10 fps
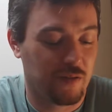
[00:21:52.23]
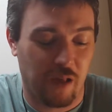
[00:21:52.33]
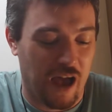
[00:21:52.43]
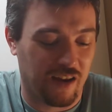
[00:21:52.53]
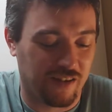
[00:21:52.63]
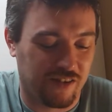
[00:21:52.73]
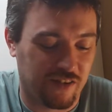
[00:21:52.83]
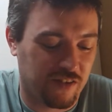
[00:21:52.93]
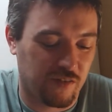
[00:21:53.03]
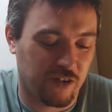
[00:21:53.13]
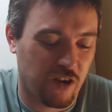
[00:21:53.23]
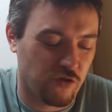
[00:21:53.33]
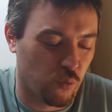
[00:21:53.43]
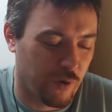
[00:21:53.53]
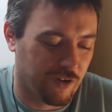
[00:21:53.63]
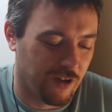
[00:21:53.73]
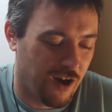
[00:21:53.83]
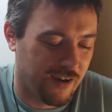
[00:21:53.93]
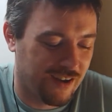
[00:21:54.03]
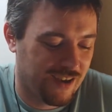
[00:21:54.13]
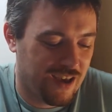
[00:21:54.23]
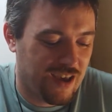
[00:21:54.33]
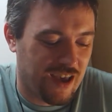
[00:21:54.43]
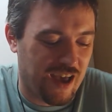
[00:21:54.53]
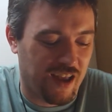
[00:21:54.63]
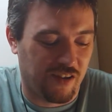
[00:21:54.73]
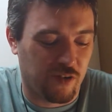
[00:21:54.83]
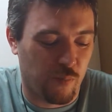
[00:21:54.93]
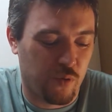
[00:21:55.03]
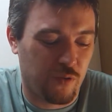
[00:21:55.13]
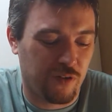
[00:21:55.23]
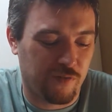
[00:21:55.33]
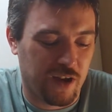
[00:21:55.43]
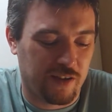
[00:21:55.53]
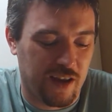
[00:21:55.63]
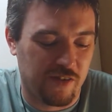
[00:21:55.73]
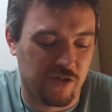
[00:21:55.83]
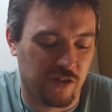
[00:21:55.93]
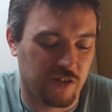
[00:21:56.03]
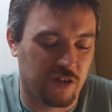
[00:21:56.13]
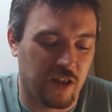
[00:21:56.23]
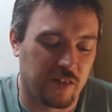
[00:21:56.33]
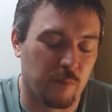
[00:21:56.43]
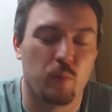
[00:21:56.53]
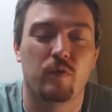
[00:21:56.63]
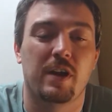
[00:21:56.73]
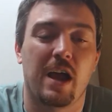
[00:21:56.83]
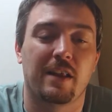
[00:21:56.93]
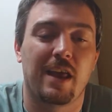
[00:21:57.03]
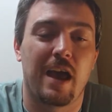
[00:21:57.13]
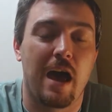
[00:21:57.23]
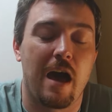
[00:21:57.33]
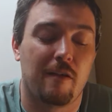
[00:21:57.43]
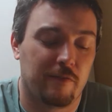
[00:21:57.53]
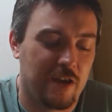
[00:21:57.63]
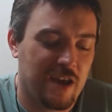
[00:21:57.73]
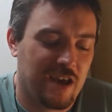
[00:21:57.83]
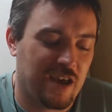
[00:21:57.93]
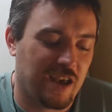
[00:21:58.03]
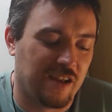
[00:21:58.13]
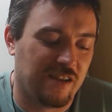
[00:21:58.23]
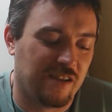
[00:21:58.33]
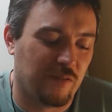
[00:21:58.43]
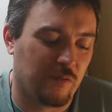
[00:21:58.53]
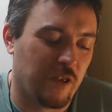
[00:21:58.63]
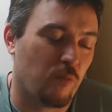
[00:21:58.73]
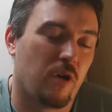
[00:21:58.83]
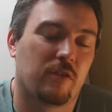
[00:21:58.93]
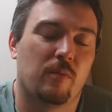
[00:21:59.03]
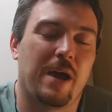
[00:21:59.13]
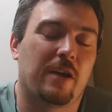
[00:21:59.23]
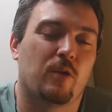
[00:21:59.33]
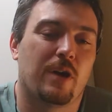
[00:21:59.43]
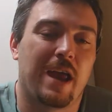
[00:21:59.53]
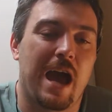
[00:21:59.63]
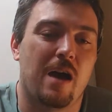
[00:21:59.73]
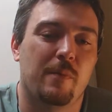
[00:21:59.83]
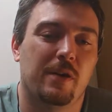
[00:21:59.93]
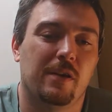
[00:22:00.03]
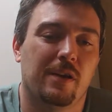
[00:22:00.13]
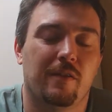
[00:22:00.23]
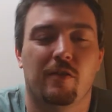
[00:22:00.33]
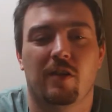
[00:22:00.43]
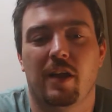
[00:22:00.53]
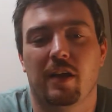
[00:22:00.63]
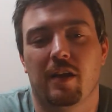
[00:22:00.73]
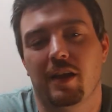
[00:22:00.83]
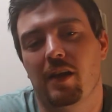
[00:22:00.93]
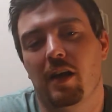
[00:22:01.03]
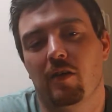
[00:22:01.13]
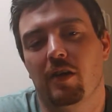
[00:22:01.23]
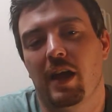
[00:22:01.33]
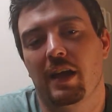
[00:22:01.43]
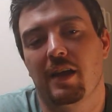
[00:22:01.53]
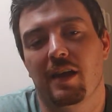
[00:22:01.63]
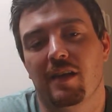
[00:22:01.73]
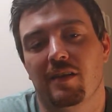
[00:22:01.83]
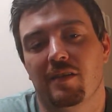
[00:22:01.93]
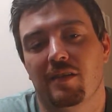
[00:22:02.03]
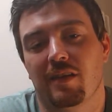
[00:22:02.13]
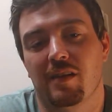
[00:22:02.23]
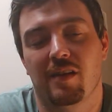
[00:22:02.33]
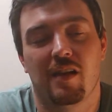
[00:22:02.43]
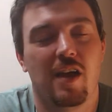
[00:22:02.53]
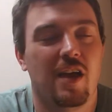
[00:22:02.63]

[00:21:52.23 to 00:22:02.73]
It's such a weird line. And so Paul invites Angela to, like, the movie night they have, and walks her back to her cabin and gives her, like, a good night kiss, and